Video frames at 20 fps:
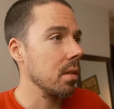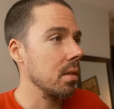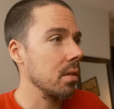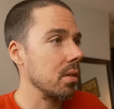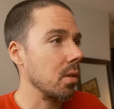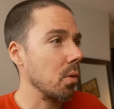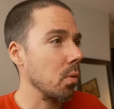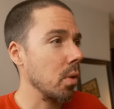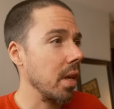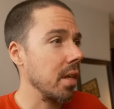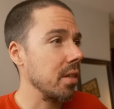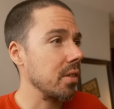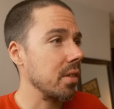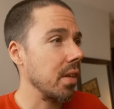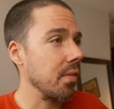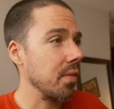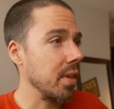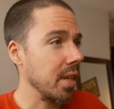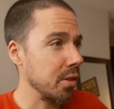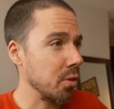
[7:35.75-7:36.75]
Sony
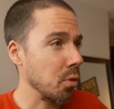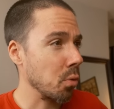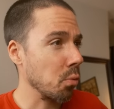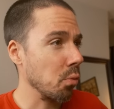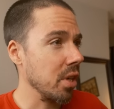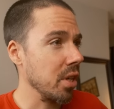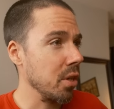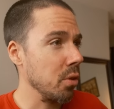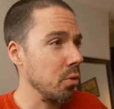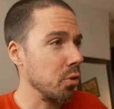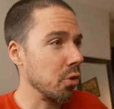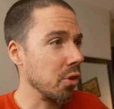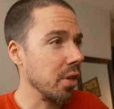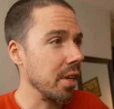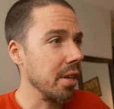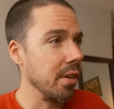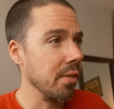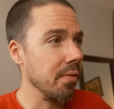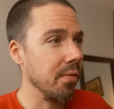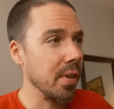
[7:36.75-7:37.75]
a7S III user
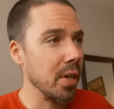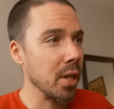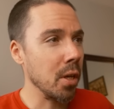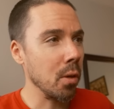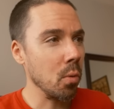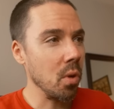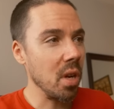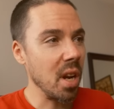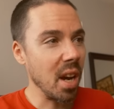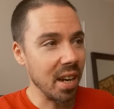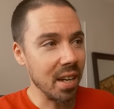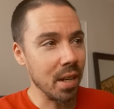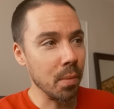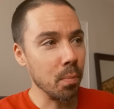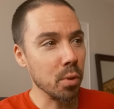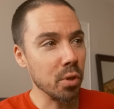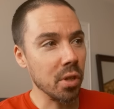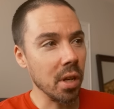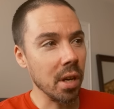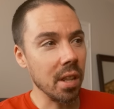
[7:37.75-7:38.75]
here, video
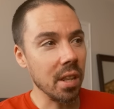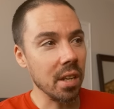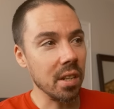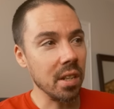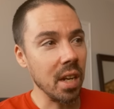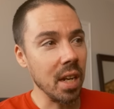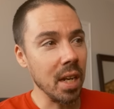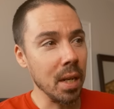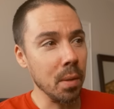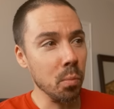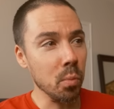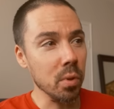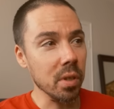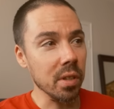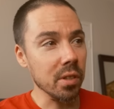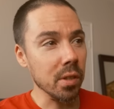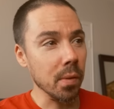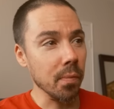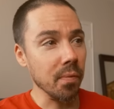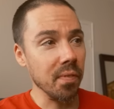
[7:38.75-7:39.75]
90% of the time with
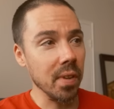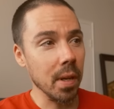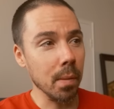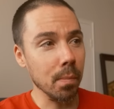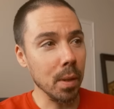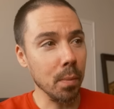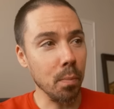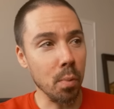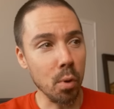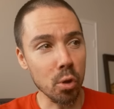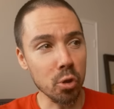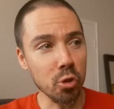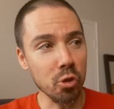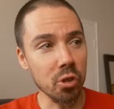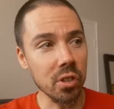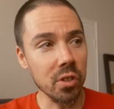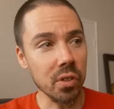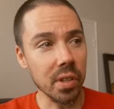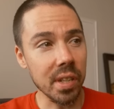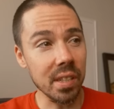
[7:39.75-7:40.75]
some family
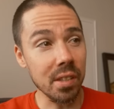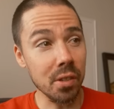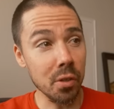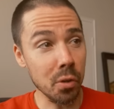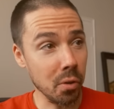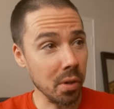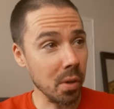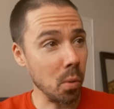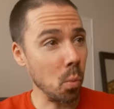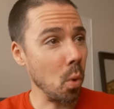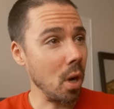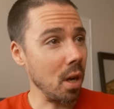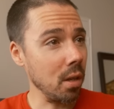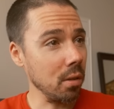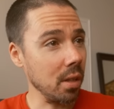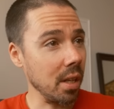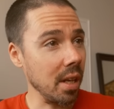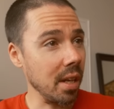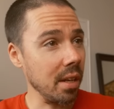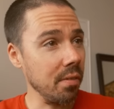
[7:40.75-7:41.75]
portraits, considering
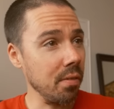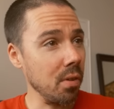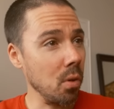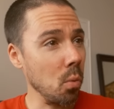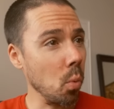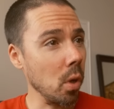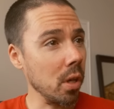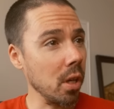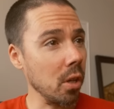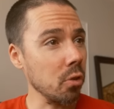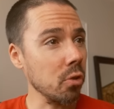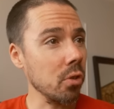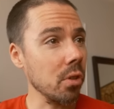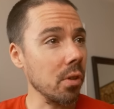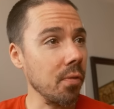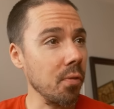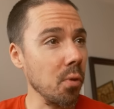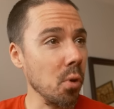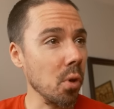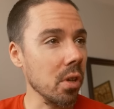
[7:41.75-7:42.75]
wildlife, 100
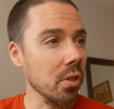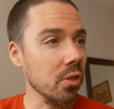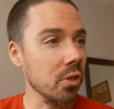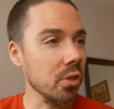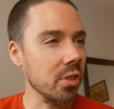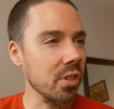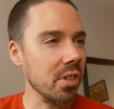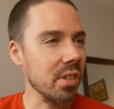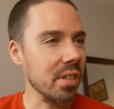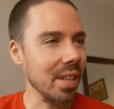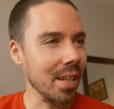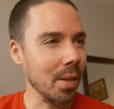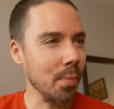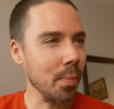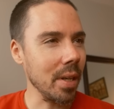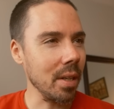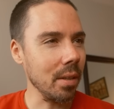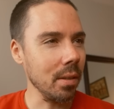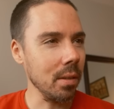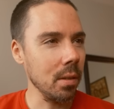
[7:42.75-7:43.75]
to 400
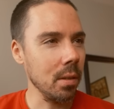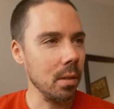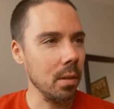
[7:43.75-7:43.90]
Sigma,